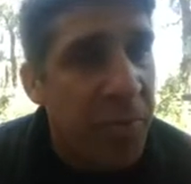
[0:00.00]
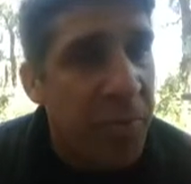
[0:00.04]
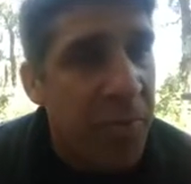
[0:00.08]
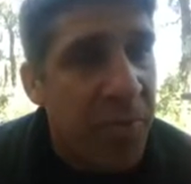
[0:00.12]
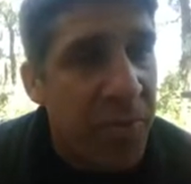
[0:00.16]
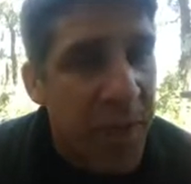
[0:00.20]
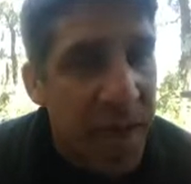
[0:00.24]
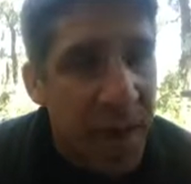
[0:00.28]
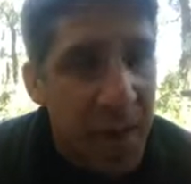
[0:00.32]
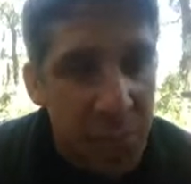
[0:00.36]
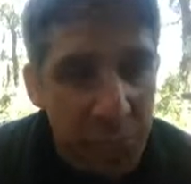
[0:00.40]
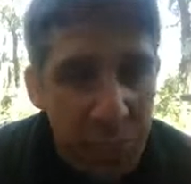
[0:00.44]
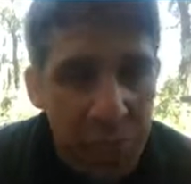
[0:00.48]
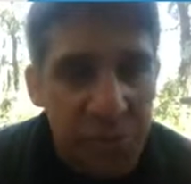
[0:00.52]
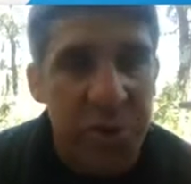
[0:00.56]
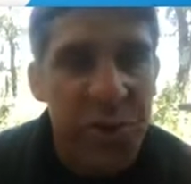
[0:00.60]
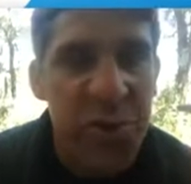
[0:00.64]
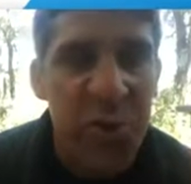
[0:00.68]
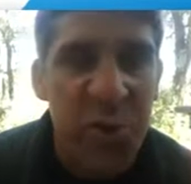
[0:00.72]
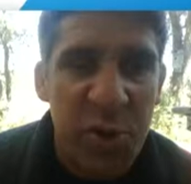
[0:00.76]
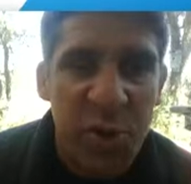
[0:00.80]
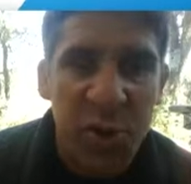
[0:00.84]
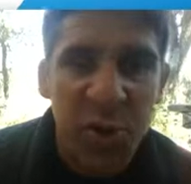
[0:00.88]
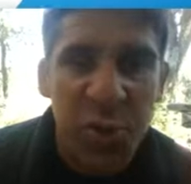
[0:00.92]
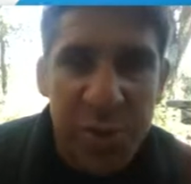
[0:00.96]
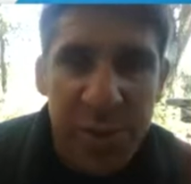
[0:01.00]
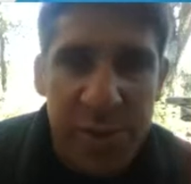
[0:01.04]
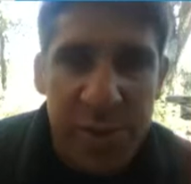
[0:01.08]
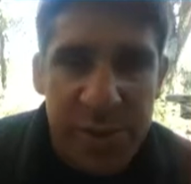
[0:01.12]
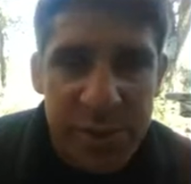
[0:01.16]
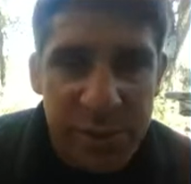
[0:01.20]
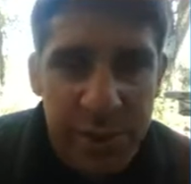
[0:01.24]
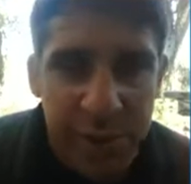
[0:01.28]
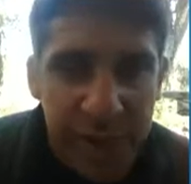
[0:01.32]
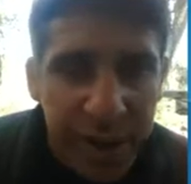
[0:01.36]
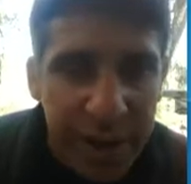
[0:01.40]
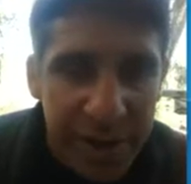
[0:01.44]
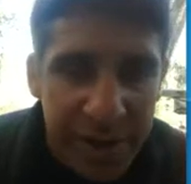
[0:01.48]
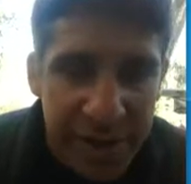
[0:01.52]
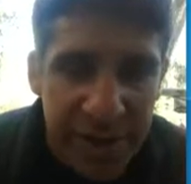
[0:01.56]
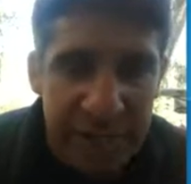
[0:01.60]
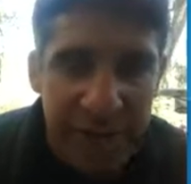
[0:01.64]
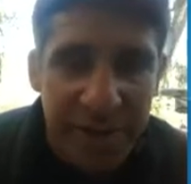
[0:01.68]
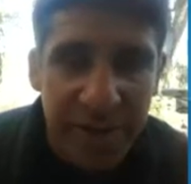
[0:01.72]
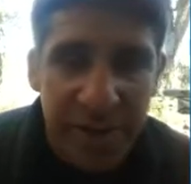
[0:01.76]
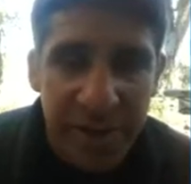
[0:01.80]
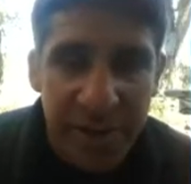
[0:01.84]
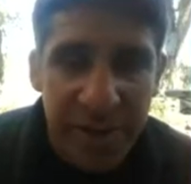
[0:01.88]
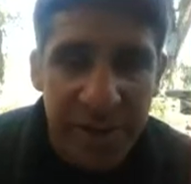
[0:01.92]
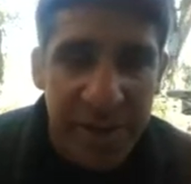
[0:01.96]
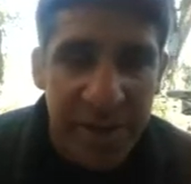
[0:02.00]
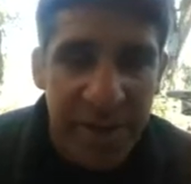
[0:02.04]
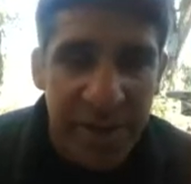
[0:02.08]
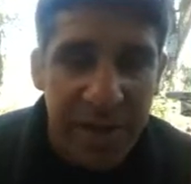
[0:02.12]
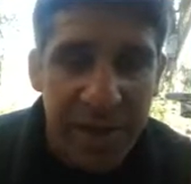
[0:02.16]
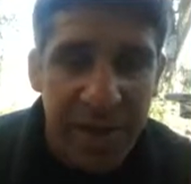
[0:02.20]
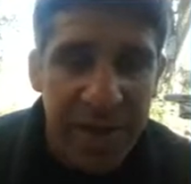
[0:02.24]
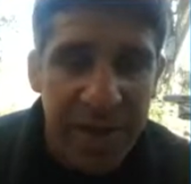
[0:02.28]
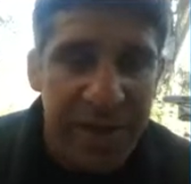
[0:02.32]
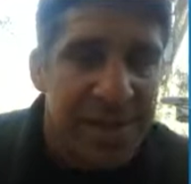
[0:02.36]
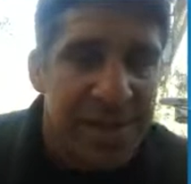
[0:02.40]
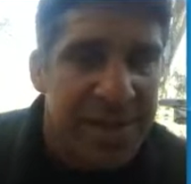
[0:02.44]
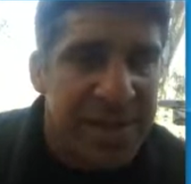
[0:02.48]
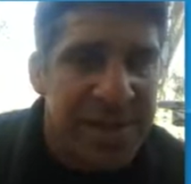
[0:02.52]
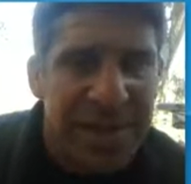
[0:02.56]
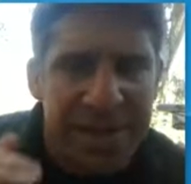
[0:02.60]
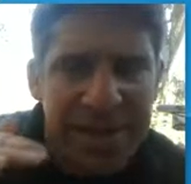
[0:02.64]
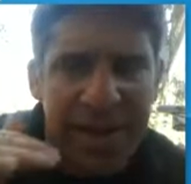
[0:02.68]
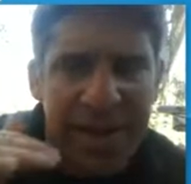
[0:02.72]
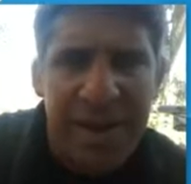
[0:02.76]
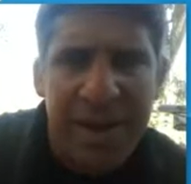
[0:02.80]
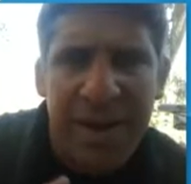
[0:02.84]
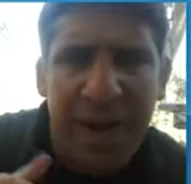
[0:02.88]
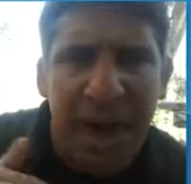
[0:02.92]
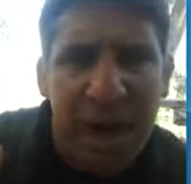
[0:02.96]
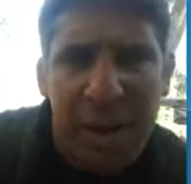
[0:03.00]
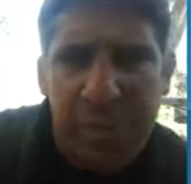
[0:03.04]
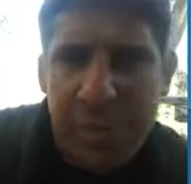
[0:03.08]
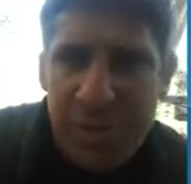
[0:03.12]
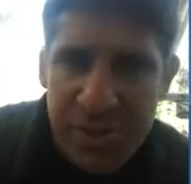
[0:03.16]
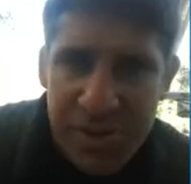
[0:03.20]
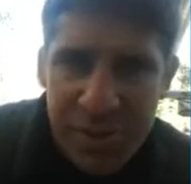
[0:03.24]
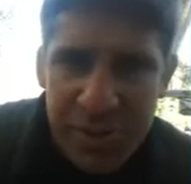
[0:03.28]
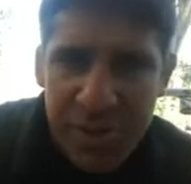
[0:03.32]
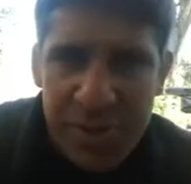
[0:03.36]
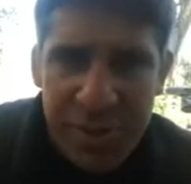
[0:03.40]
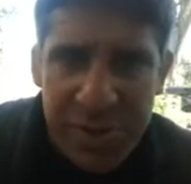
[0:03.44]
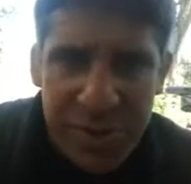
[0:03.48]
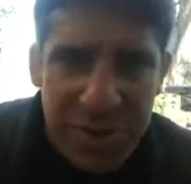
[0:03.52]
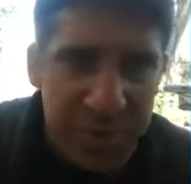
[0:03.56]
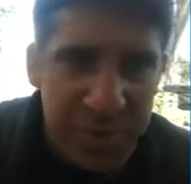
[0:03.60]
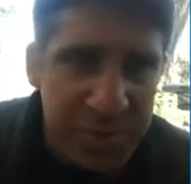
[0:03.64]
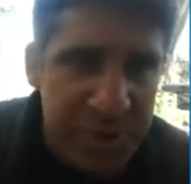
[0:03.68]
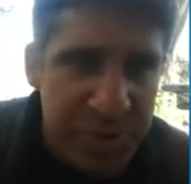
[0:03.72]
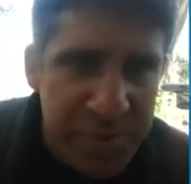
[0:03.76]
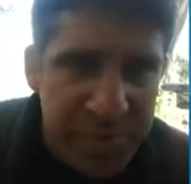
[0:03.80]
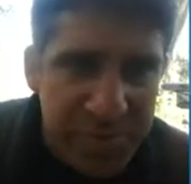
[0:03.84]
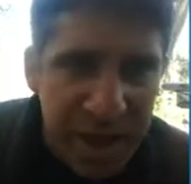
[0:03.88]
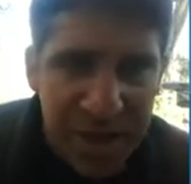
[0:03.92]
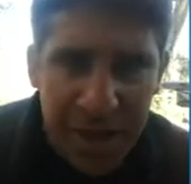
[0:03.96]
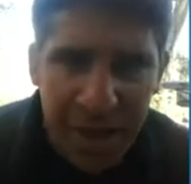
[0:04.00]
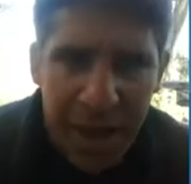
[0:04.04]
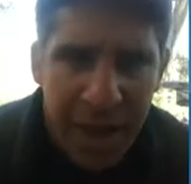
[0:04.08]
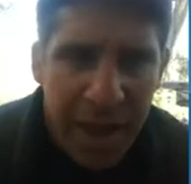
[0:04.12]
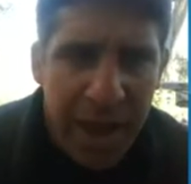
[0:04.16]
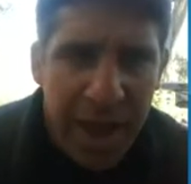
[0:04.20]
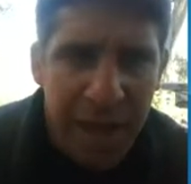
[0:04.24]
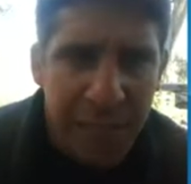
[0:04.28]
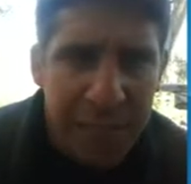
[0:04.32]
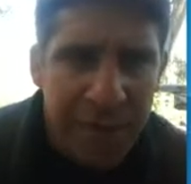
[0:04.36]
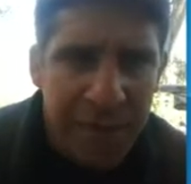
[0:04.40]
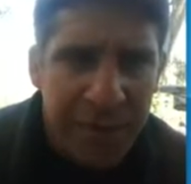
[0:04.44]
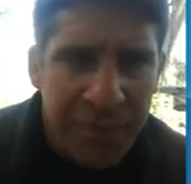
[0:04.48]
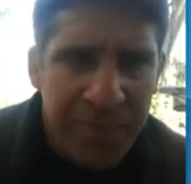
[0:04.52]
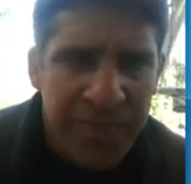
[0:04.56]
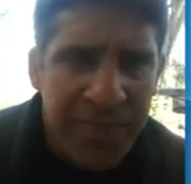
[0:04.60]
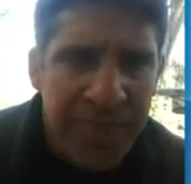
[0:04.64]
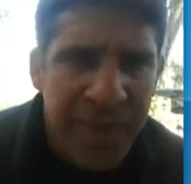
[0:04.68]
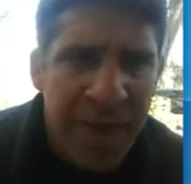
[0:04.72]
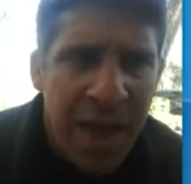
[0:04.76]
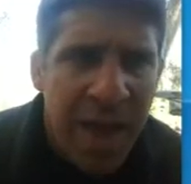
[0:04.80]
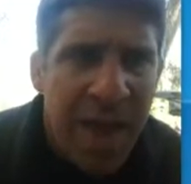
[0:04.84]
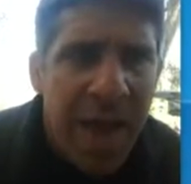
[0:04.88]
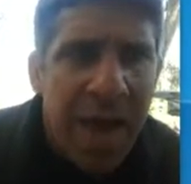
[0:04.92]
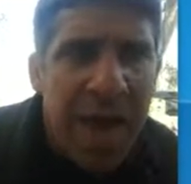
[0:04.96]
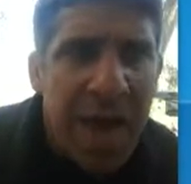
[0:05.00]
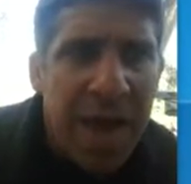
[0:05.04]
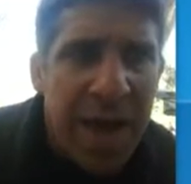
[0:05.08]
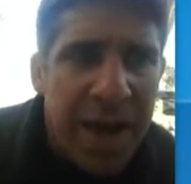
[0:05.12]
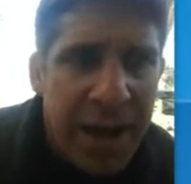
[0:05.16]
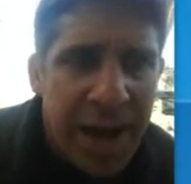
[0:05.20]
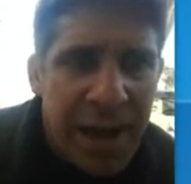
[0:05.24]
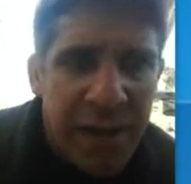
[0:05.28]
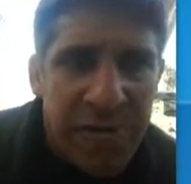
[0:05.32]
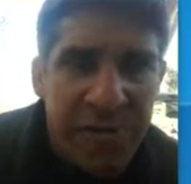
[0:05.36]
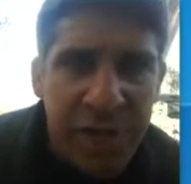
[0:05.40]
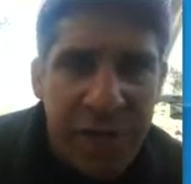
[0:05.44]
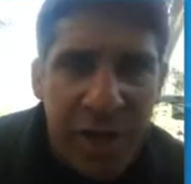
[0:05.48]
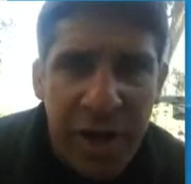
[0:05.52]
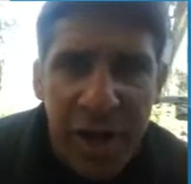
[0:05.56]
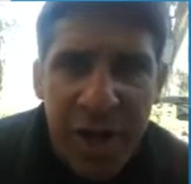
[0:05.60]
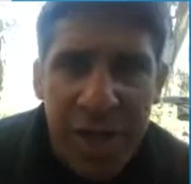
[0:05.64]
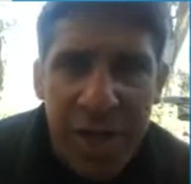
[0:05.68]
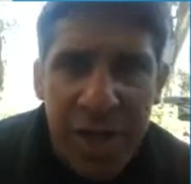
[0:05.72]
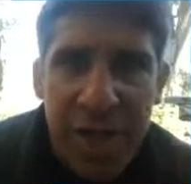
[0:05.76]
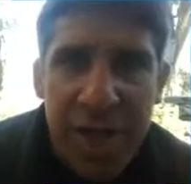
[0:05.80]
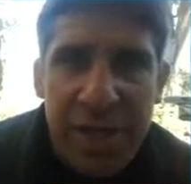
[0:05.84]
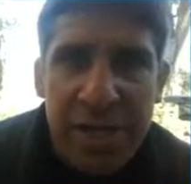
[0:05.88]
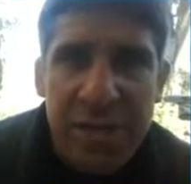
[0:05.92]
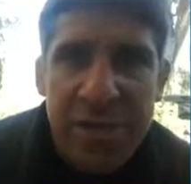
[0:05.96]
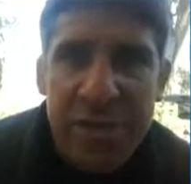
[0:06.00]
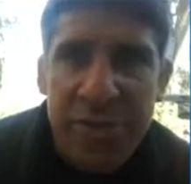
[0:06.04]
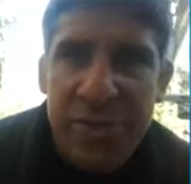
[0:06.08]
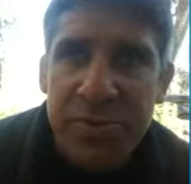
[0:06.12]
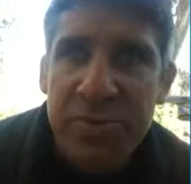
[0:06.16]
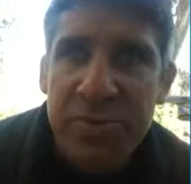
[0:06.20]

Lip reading: That would be situational irony. I know that sounds. It's the exact opposite of what you'd expect to happen. An astronaut lands